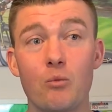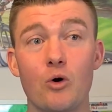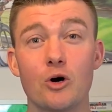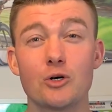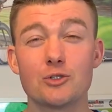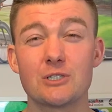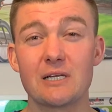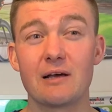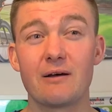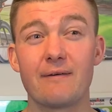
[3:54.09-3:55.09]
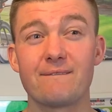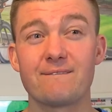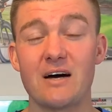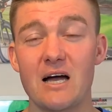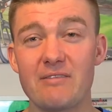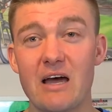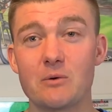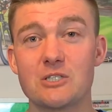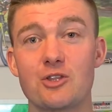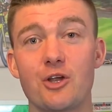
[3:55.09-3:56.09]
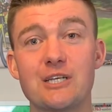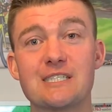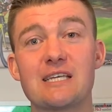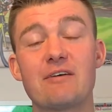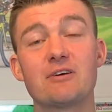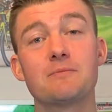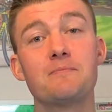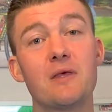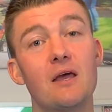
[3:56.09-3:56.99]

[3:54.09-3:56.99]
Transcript: was 5 hours 37.